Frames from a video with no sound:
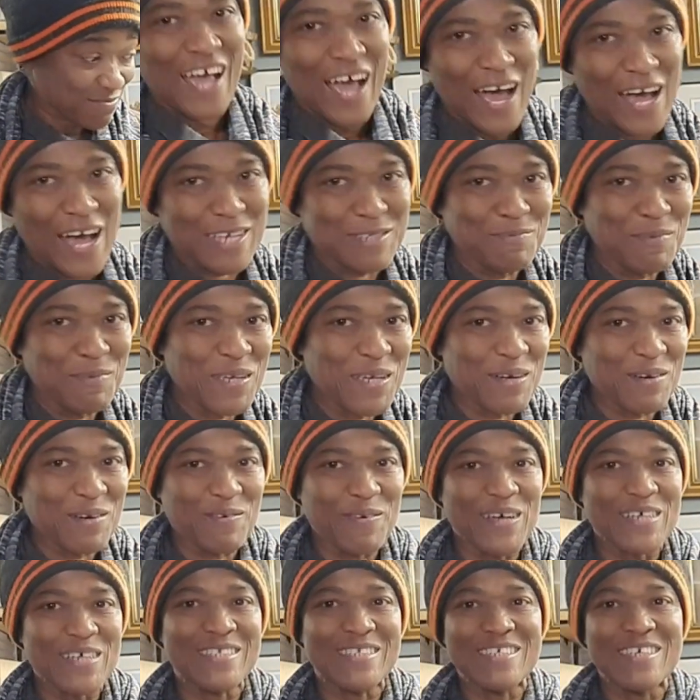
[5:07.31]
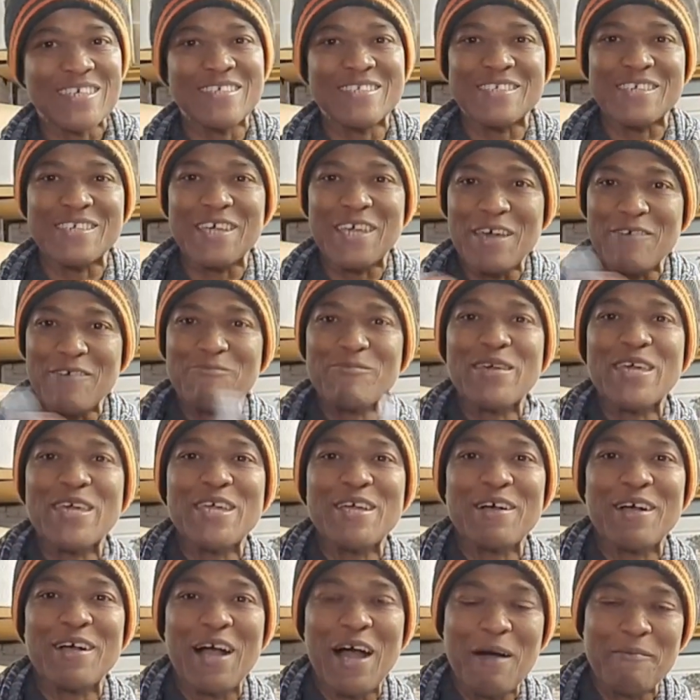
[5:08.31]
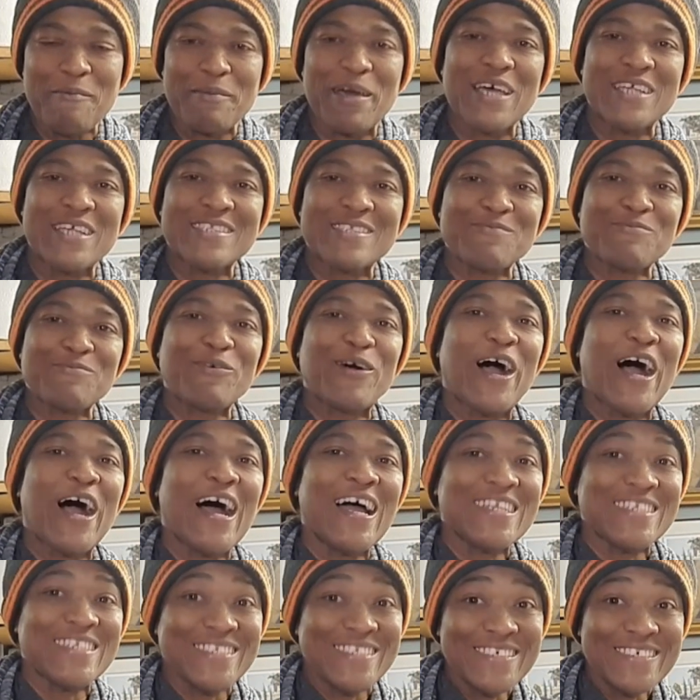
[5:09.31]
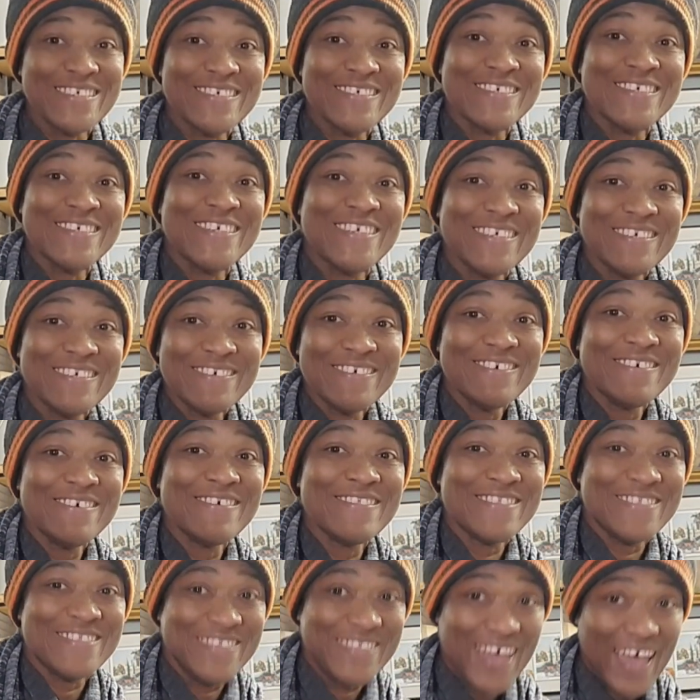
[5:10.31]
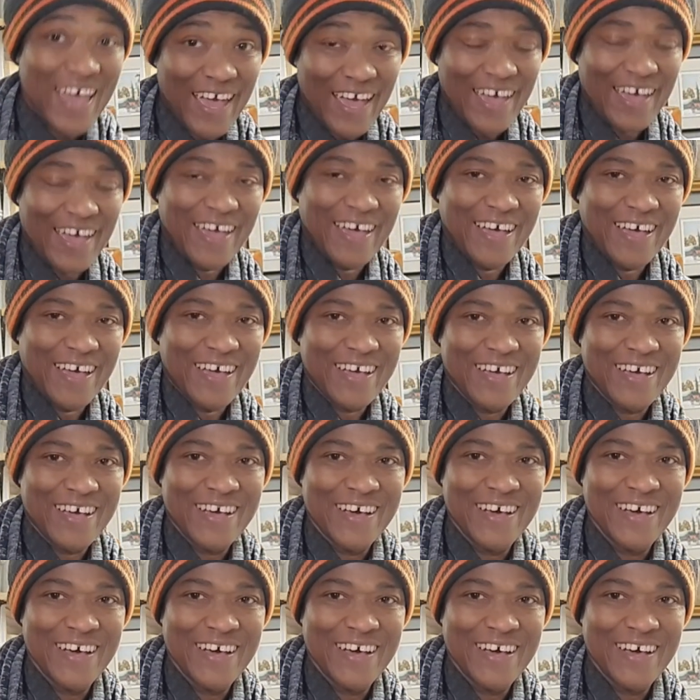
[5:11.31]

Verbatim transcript: Ask me your questions. Give me your comments. What do you think?